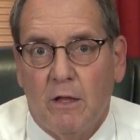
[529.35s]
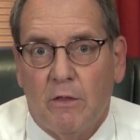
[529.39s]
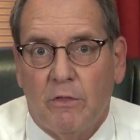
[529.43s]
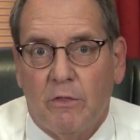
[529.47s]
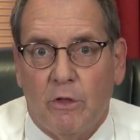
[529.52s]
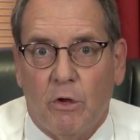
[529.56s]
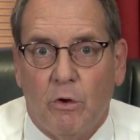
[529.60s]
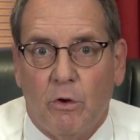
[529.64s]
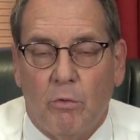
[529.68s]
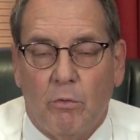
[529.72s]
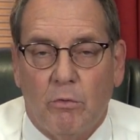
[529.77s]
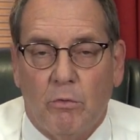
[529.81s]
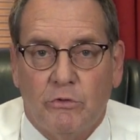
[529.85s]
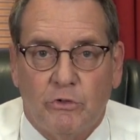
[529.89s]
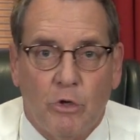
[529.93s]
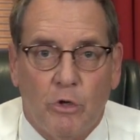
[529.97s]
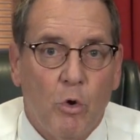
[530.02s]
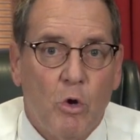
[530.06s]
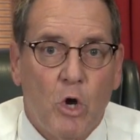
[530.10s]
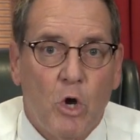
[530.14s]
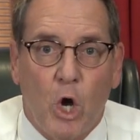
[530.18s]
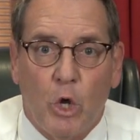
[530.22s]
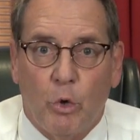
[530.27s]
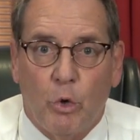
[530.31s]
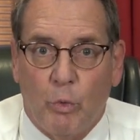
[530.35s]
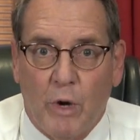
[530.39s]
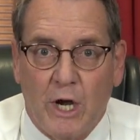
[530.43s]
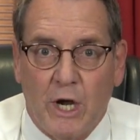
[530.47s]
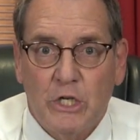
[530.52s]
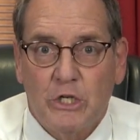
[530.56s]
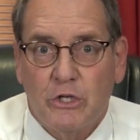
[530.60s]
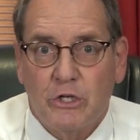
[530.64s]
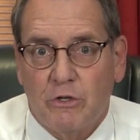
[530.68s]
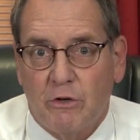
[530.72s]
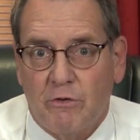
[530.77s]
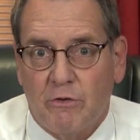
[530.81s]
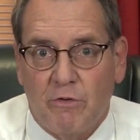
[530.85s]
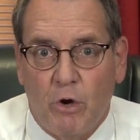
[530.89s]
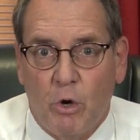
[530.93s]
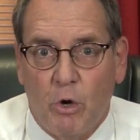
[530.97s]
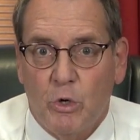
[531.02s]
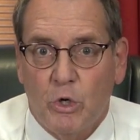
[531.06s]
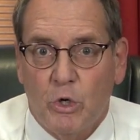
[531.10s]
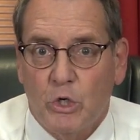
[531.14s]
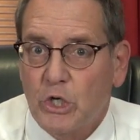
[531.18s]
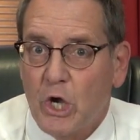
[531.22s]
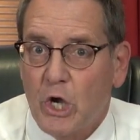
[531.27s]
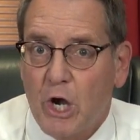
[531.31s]
the so-called registered
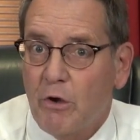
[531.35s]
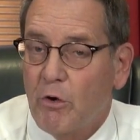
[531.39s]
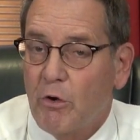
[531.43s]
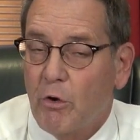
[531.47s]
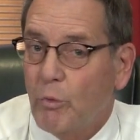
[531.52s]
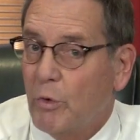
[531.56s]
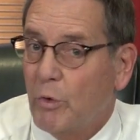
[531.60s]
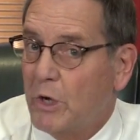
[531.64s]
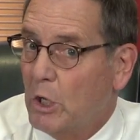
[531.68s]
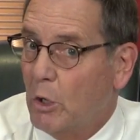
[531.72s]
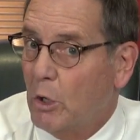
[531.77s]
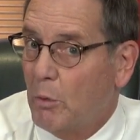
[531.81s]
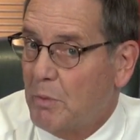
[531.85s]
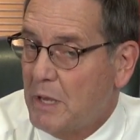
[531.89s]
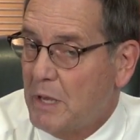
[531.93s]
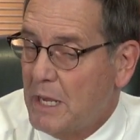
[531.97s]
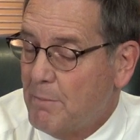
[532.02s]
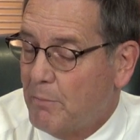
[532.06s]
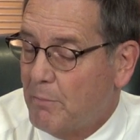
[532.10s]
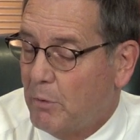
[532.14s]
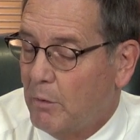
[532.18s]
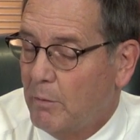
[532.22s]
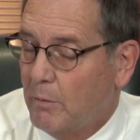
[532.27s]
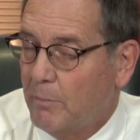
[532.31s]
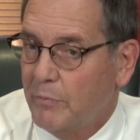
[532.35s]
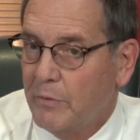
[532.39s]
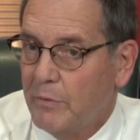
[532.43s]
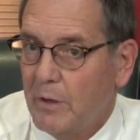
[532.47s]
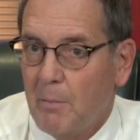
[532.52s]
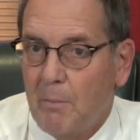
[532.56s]
voters aren't real people,